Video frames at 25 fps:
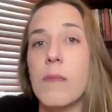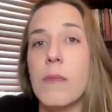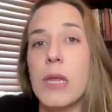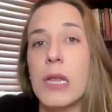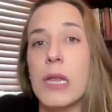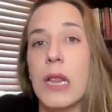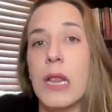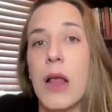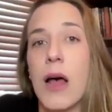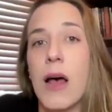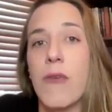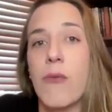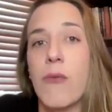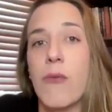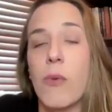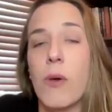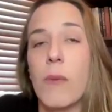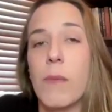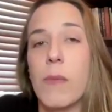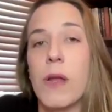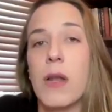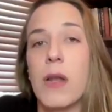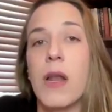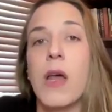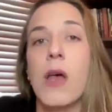midlife
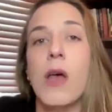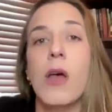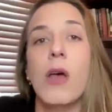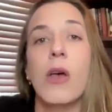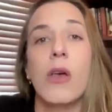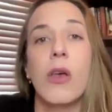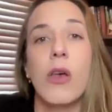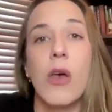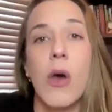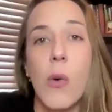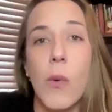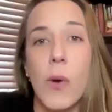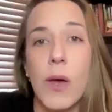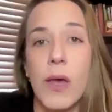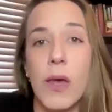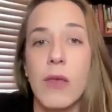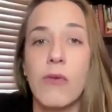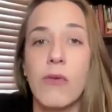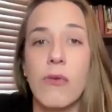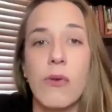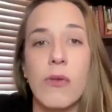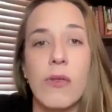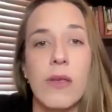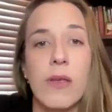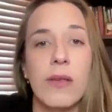women going
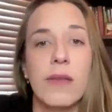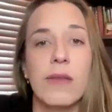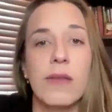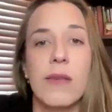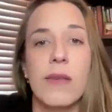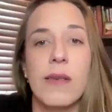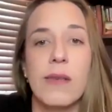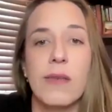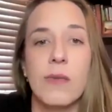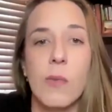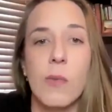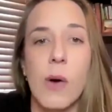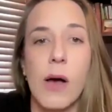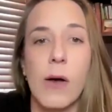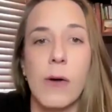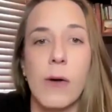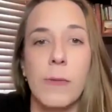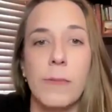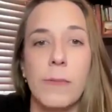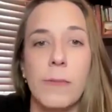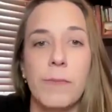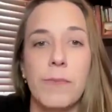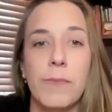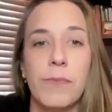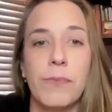through this as
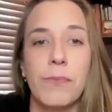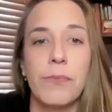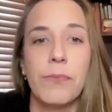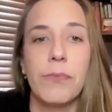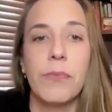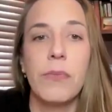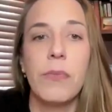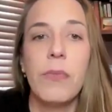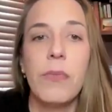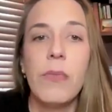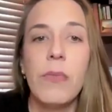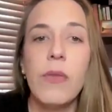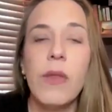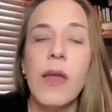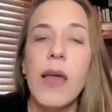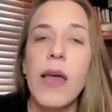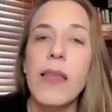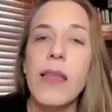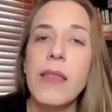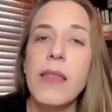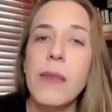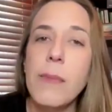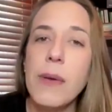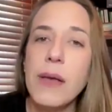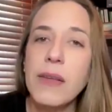well.
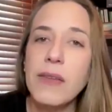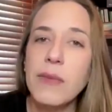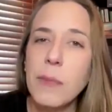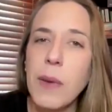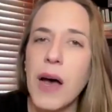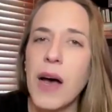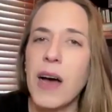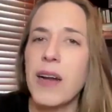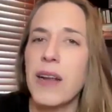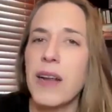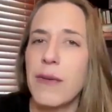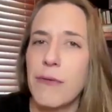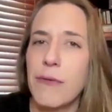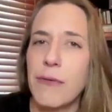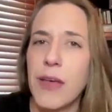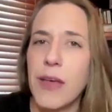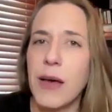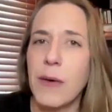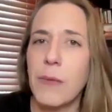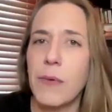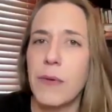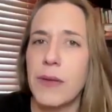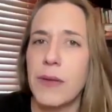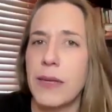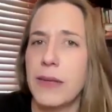And the best part, if
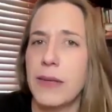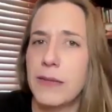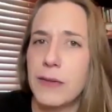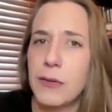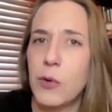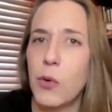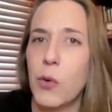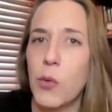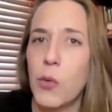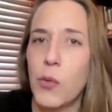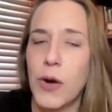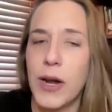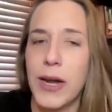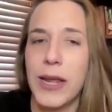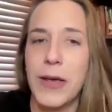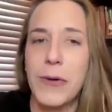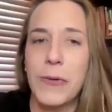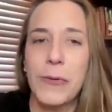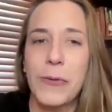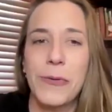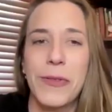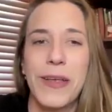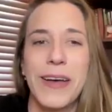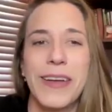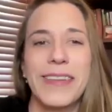that isn't already
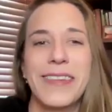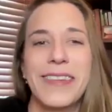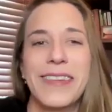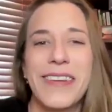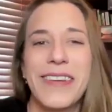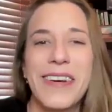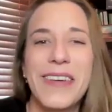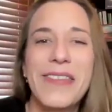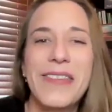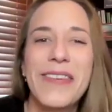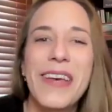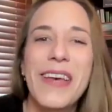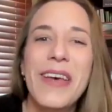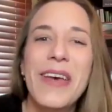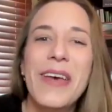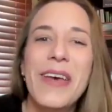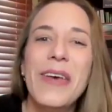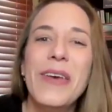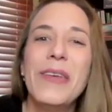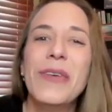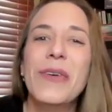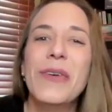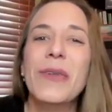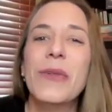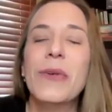all that stuff,
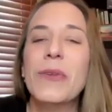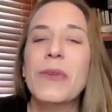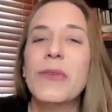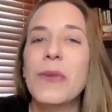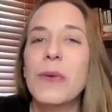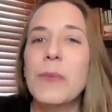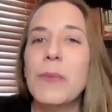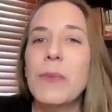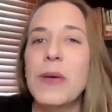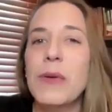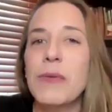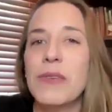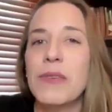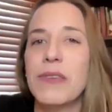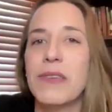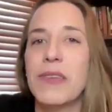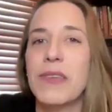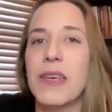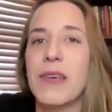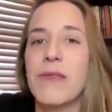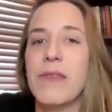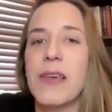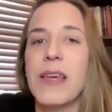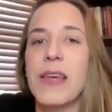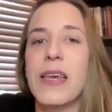you'll also be
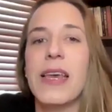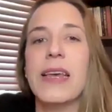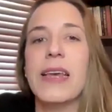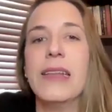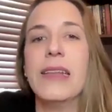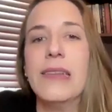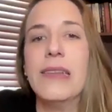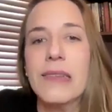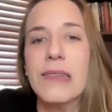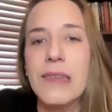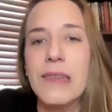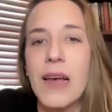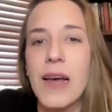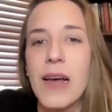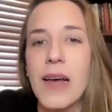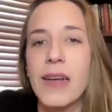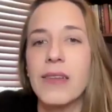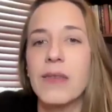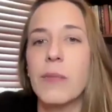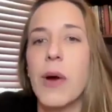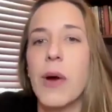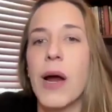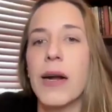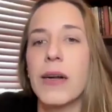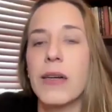receiving
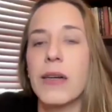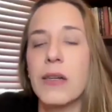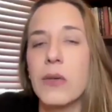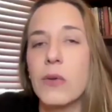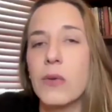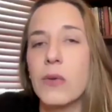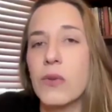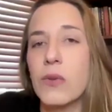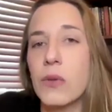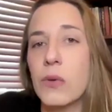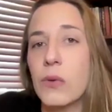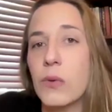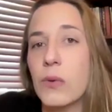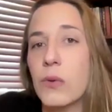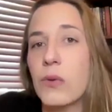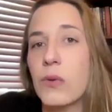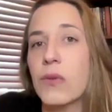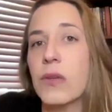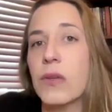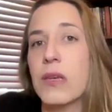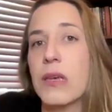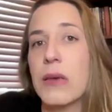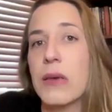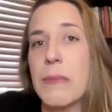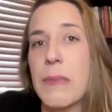insights, practical tools,
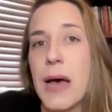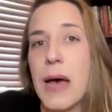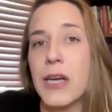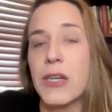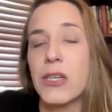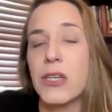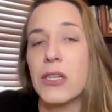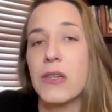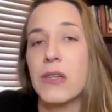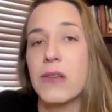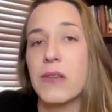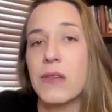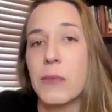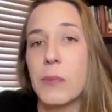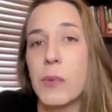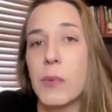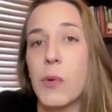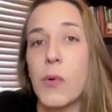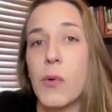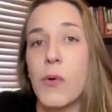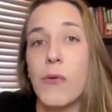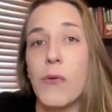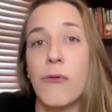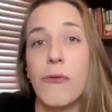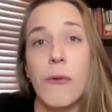and compassionate
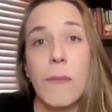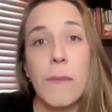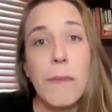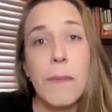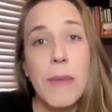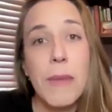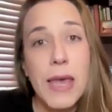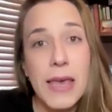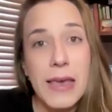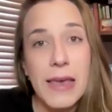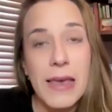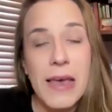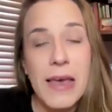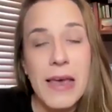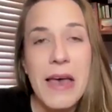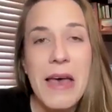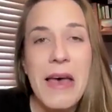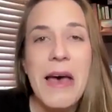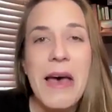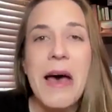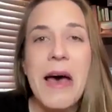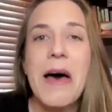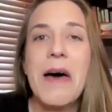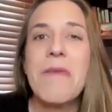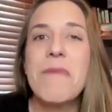support from me,
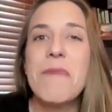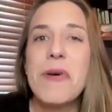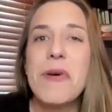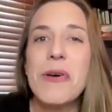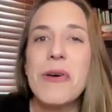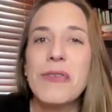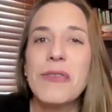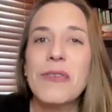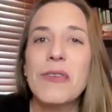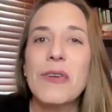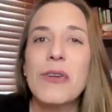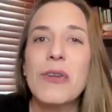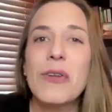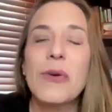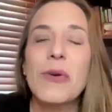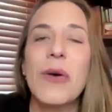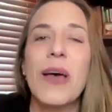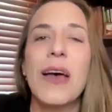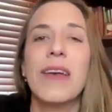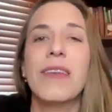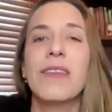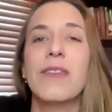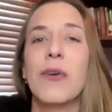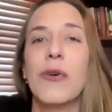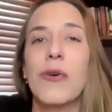a person who
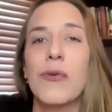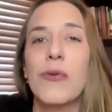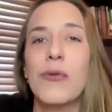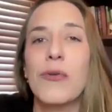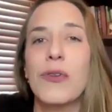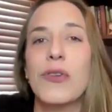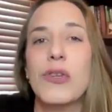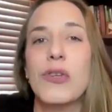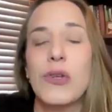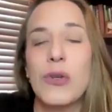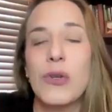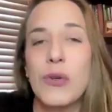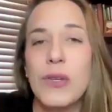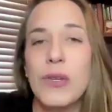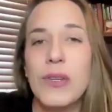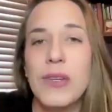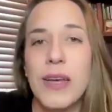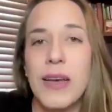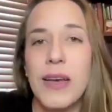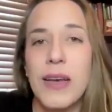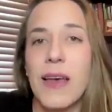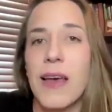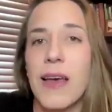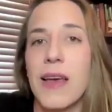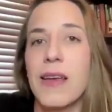has over 2
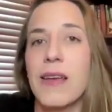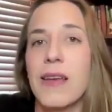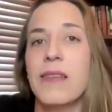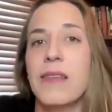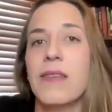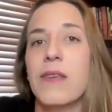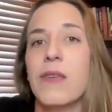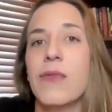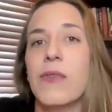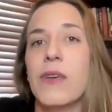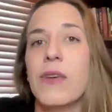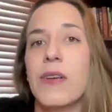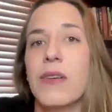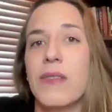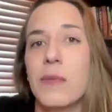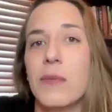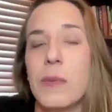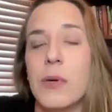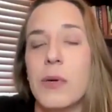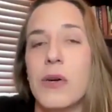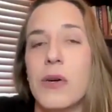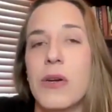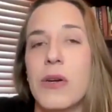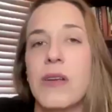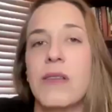decades of
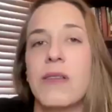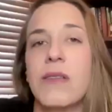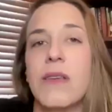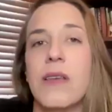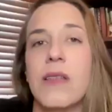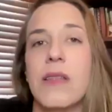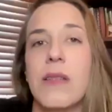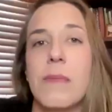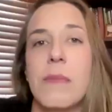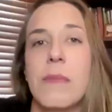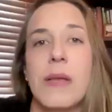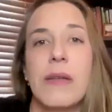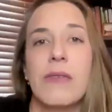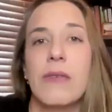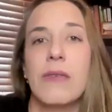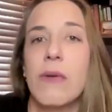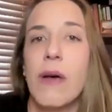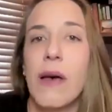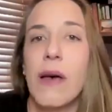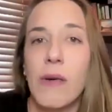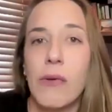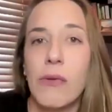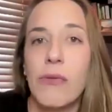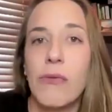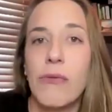experience in the mental
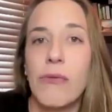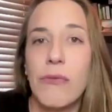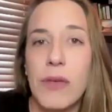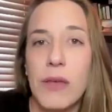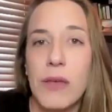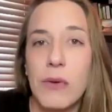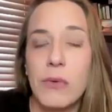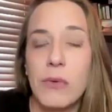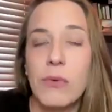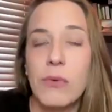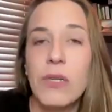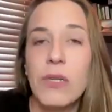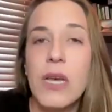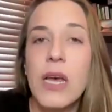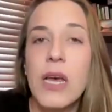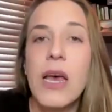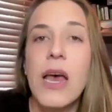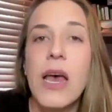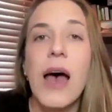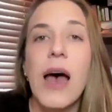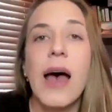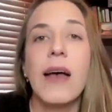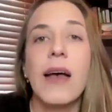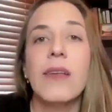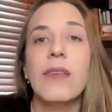health field,
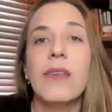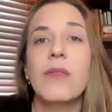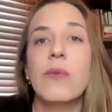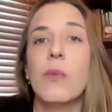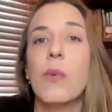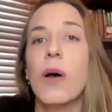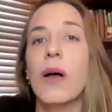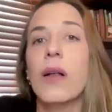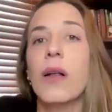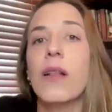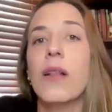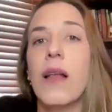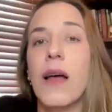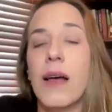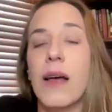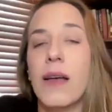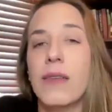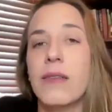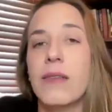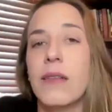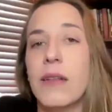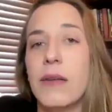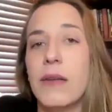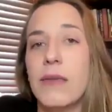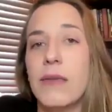as well
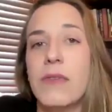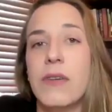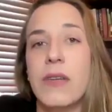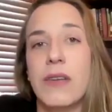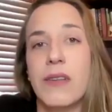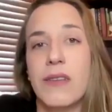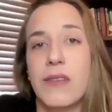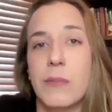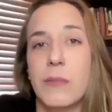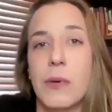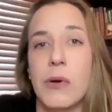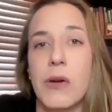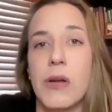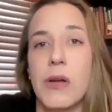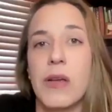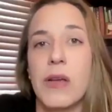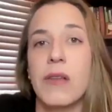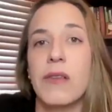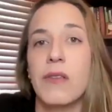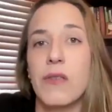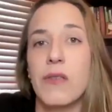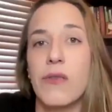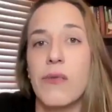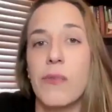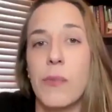as lived
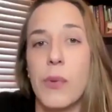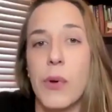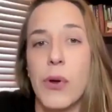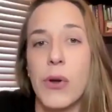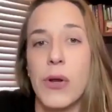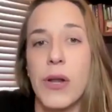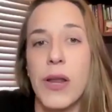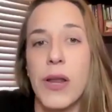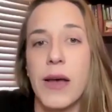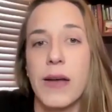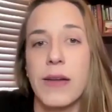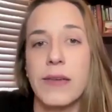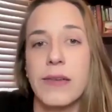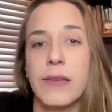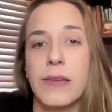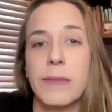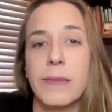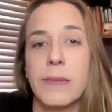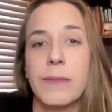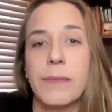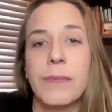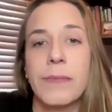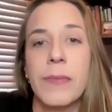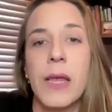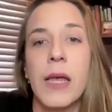experience of burnout.
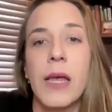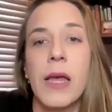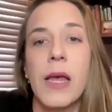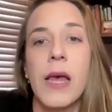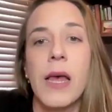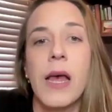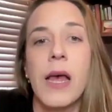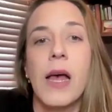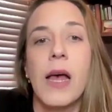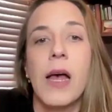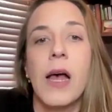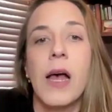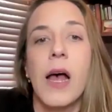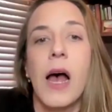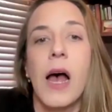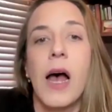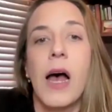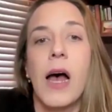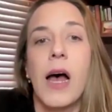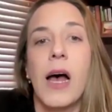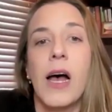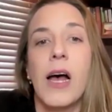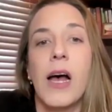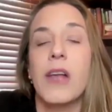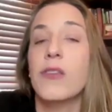
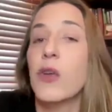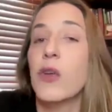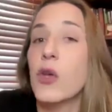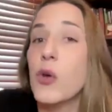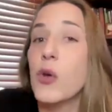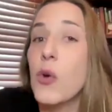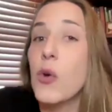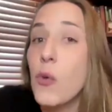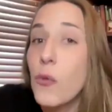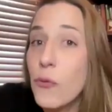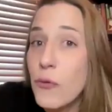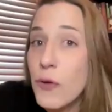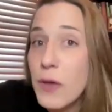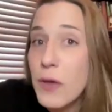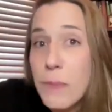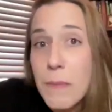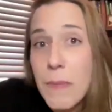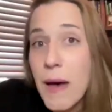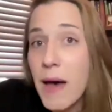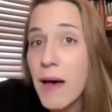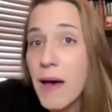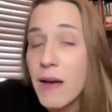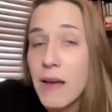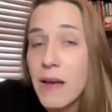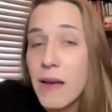So your
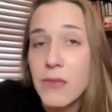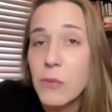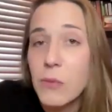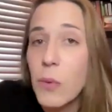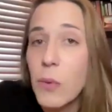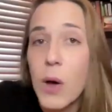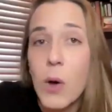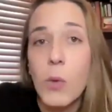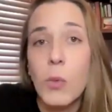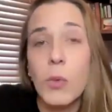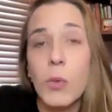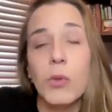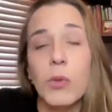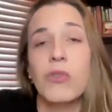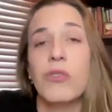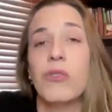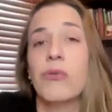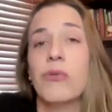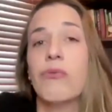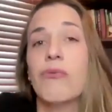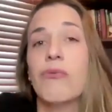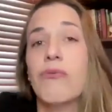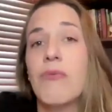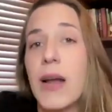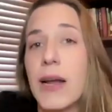feedback as well will
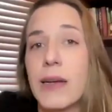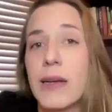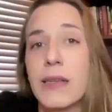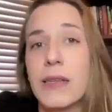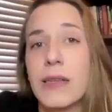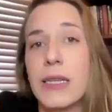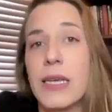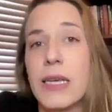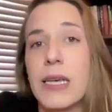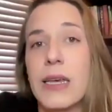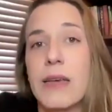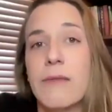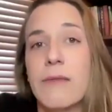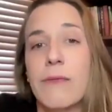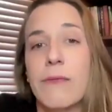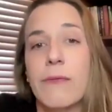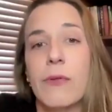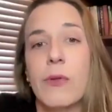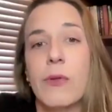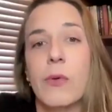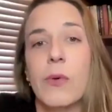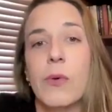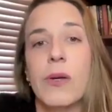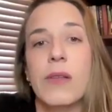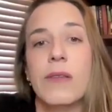directly
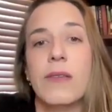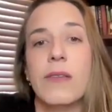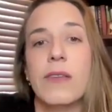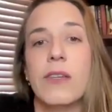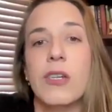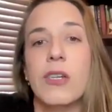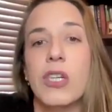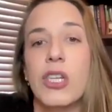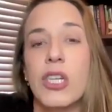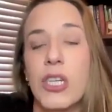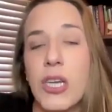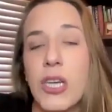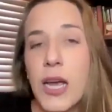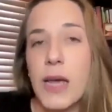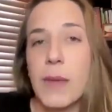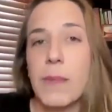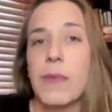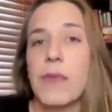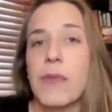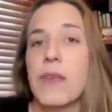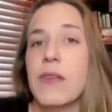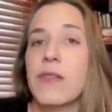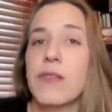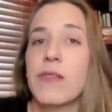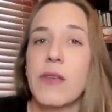influence and
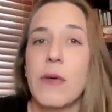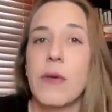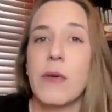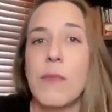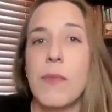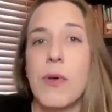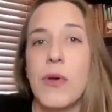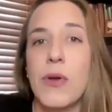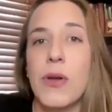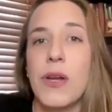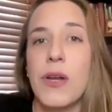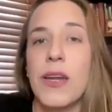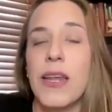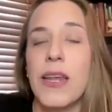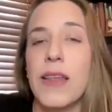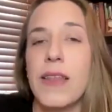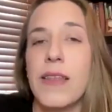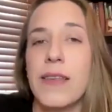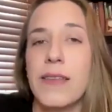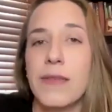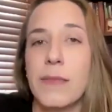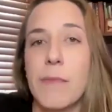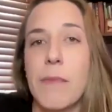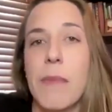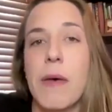shape this community,
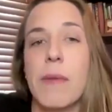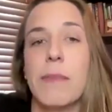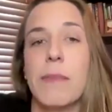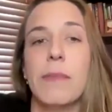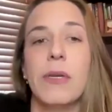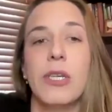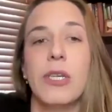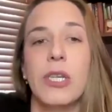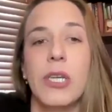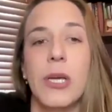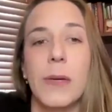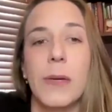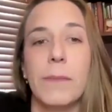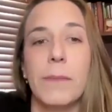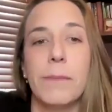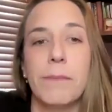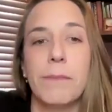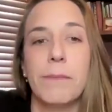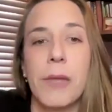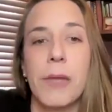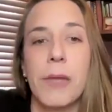this membership.